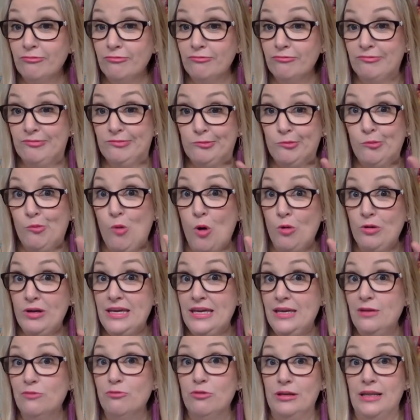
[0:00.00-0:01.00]

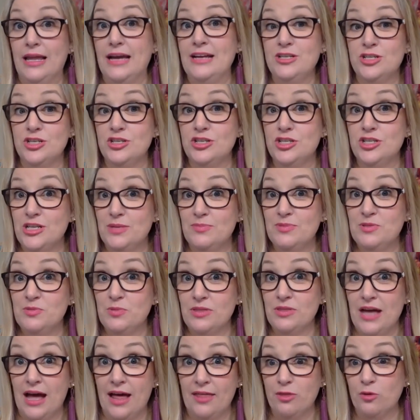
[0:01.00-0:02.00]
wonky relationships
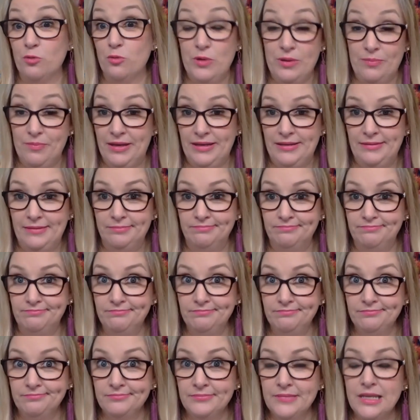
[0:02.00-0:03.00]
with other women,
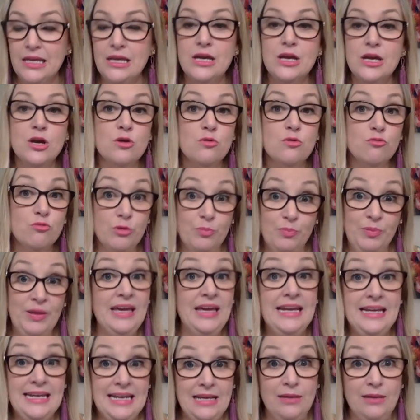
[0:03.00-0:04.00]

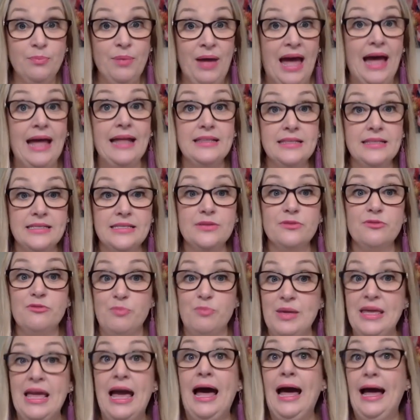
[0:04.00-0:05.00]
repeating patterns of
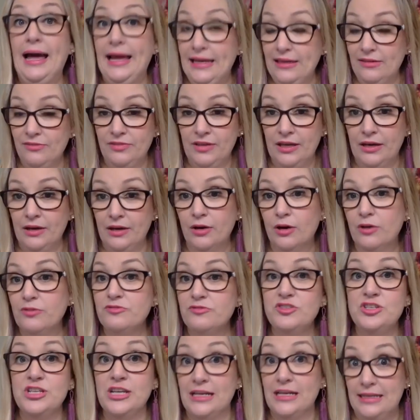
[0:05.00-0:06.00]
behaviour of
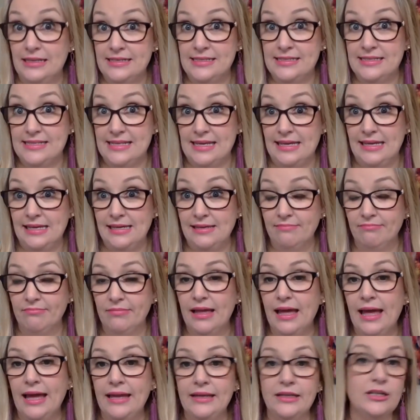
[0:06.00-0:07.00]
jealousy
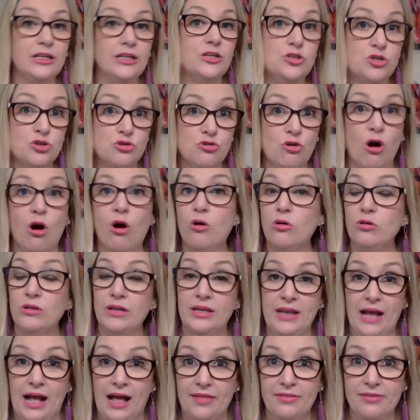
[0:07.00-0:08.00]
and control
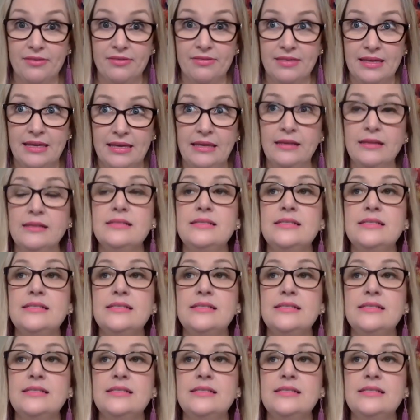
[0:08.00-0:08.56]
and other things,